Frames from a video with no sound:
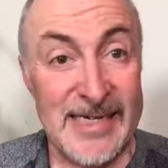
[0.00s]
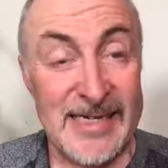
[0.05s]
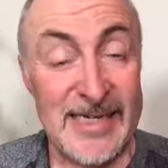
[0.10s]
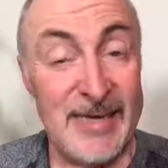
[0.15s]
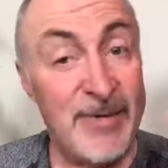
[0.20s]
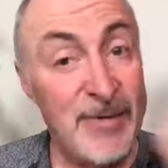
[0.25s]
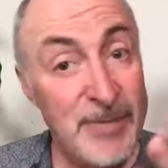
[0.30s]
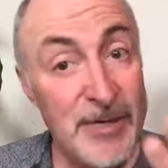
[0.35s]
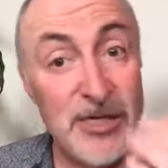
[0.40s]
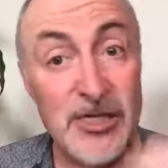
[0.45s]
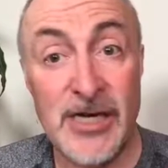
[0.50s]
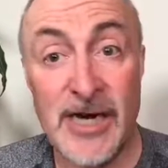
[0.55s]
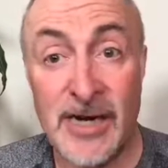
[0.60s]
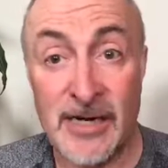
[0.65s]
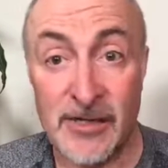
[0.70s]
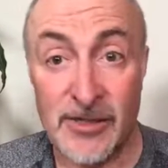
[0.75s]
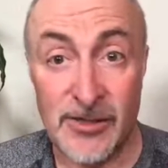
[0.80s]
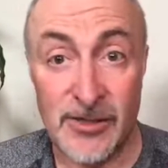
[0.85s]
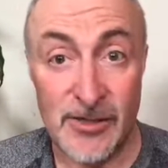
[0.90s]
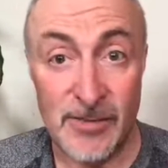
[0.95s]
that may be a
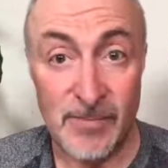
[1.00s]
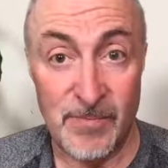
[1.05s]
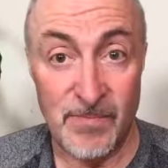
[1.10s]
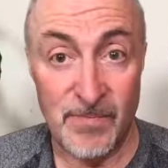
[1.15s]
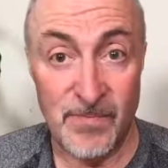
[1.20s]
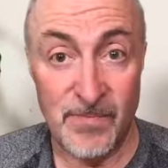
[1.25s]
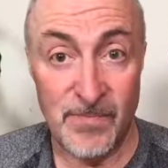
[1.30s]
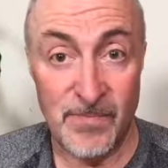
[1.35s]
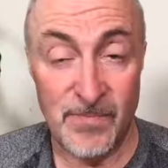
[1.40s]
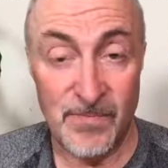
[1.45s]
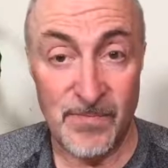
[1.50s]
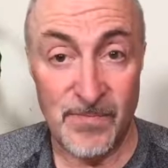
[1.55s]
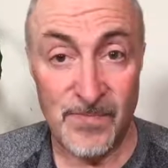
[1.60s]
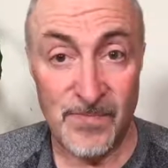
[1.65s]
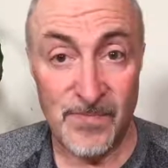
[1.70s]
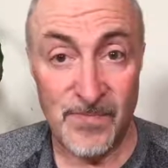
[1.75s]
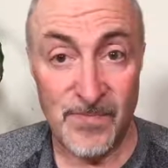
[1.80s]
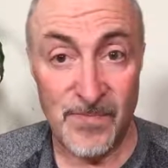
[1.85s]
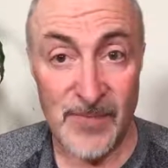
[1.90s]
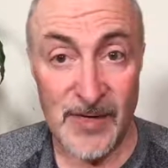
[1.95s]
challenge
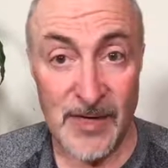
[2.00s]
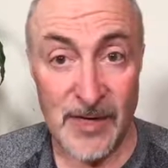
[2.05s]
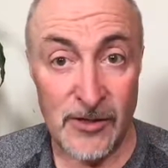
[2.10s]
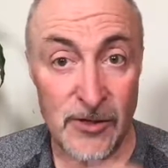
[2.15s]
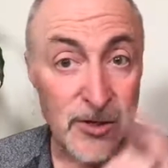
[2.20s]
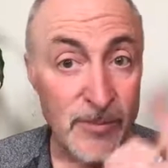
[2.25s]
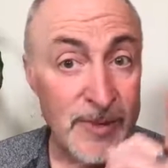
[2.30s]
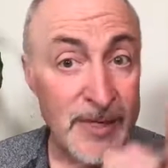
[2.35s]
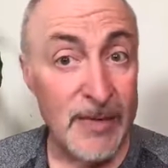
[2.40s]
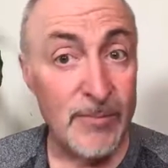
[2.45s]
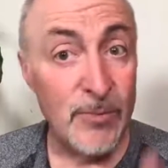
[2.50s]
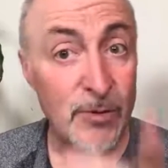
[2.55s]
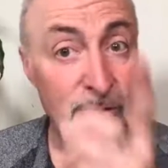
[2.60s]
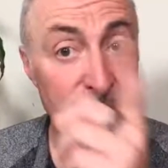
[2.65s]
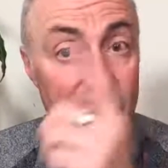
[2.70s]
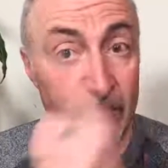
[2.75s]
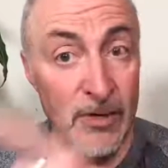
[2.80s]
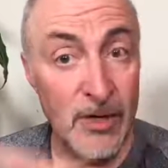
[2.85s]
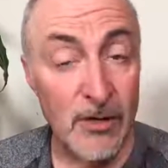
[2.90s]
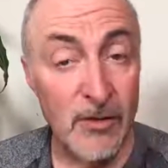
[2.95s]
and I'll talk about that more
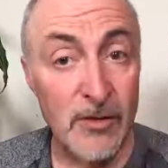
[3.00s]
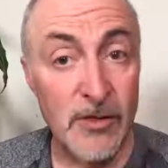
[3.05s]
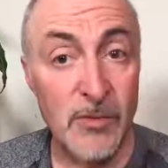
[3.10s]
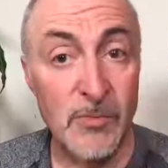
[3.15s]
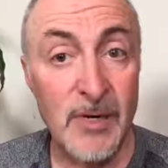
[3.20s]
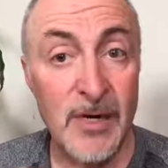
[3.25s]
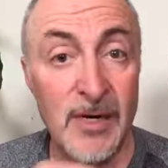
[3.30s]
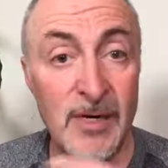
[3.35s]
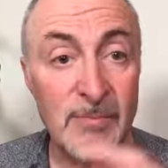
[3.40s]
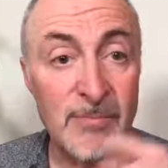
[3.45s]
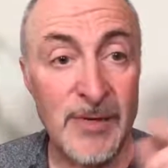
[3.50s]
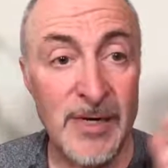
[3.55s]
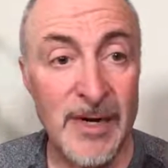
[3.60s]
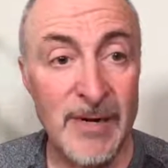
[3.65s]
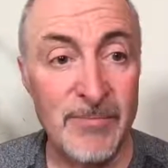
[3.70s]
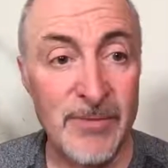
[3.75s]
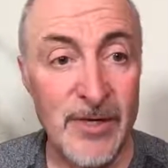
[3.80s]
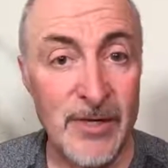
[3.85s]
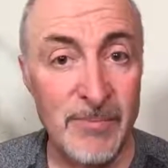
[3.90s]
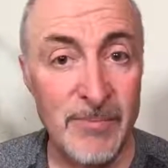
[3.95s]
tomorrow as well. But
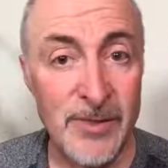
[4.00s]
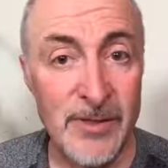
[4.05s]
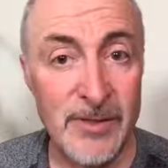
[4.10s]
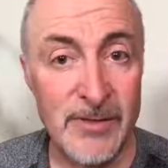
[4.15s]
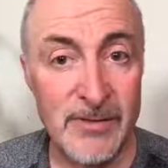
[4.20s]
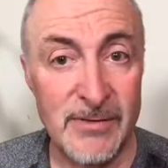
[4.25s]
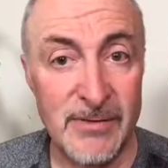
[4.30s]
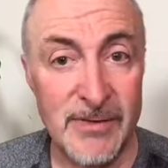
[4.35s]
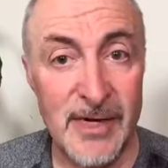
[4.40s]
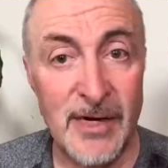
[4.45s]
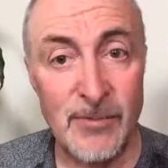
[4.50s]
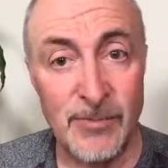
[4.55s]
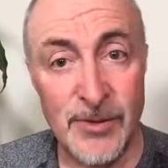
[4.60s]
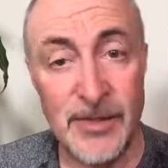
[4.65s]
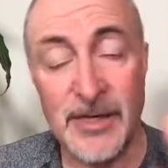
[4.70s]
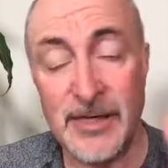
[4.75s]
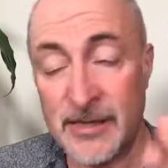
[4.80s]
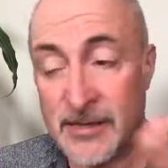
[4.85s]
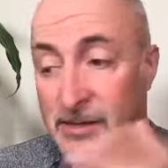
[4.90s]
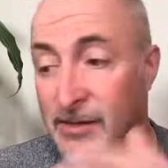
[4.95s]
I'm going to put, I'll
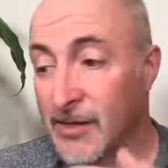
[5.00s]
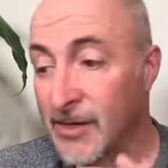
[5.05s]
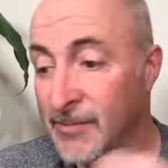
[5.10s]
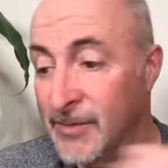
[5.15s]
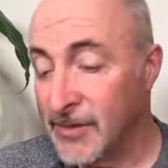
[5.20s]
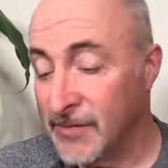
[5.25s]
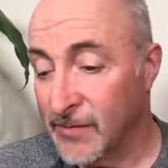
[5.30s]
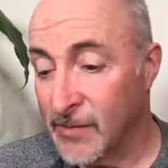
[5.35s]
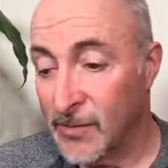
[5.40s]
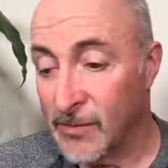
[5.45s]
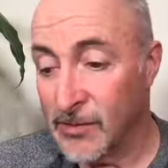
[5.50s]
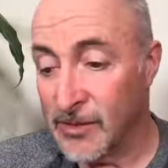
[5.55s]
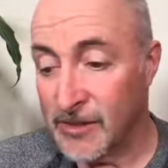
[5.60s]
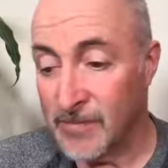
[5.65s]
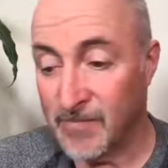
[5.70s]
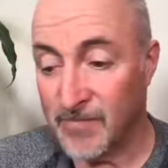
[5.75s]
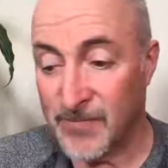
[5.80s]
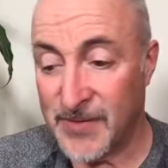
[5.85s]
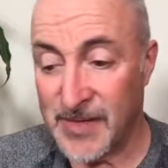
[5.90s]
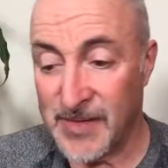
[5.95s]
put the links in the comments, of course.